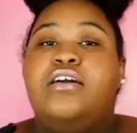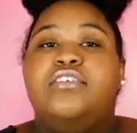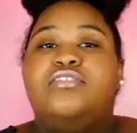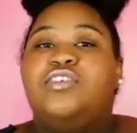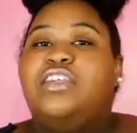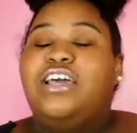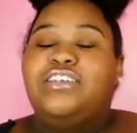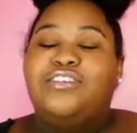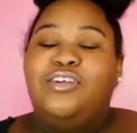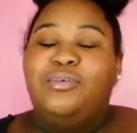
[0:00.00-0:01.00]
So that
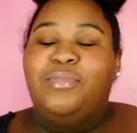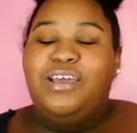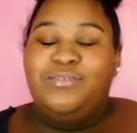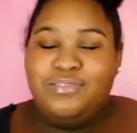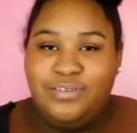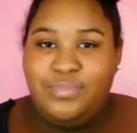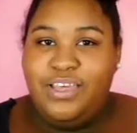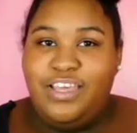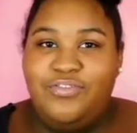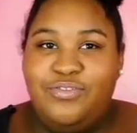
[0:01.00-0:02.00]
is all in my Ipsy
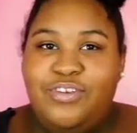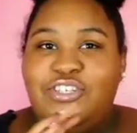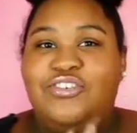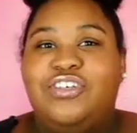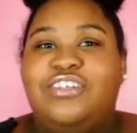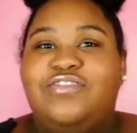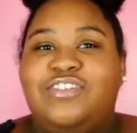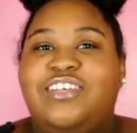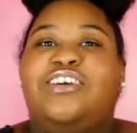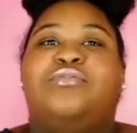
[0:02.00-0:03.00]
bag. If you enjoyed this
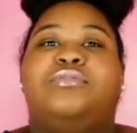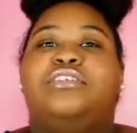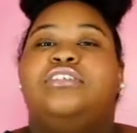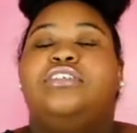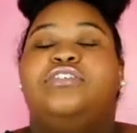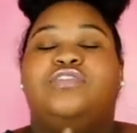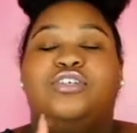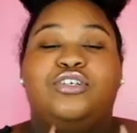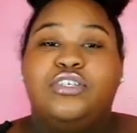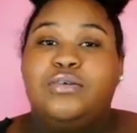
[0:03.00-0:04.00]
video, please give this
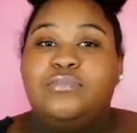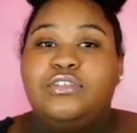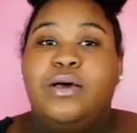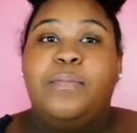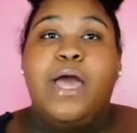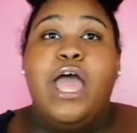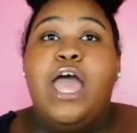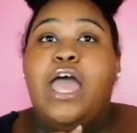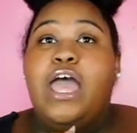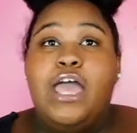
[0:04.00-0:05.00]
video a thumbs up.
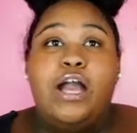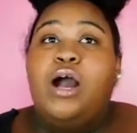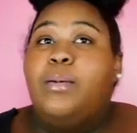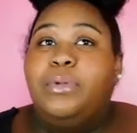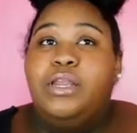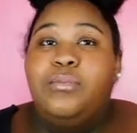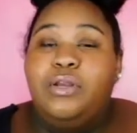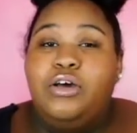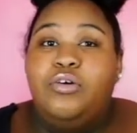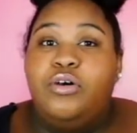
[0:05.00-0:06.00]
And comment down
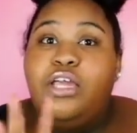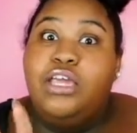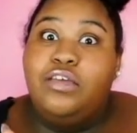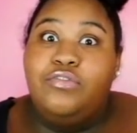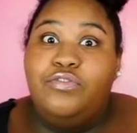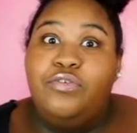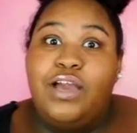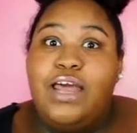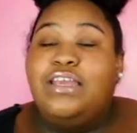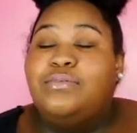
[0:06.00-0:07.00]
below if you
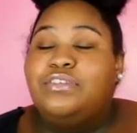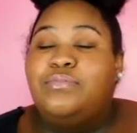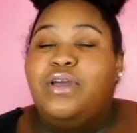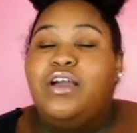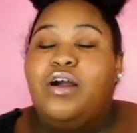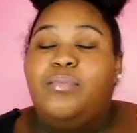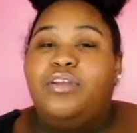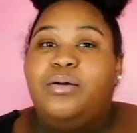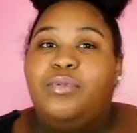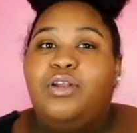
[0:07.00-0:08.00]
got an Ipsy bag. Comment
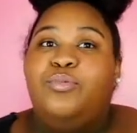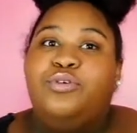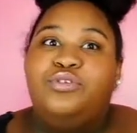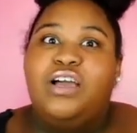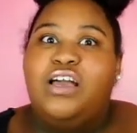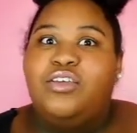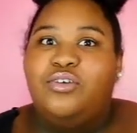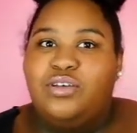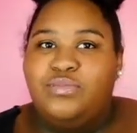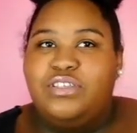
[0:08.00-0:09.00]
down below what you got in your
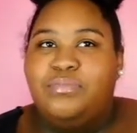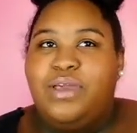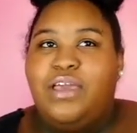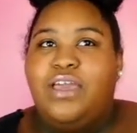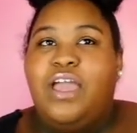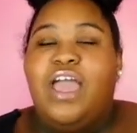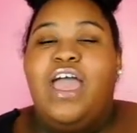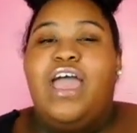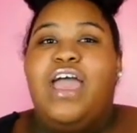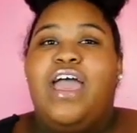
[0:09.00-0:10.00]
Ipsy bag.
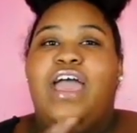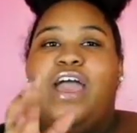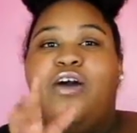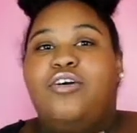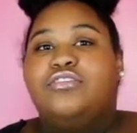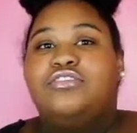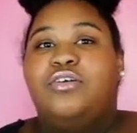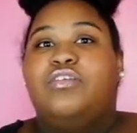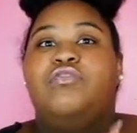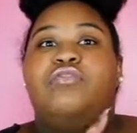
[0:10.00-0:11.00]
And also,
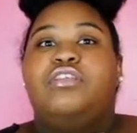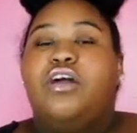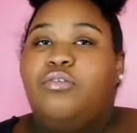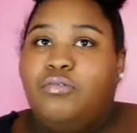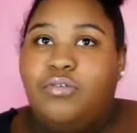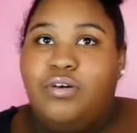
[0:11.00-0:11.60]
if you don't,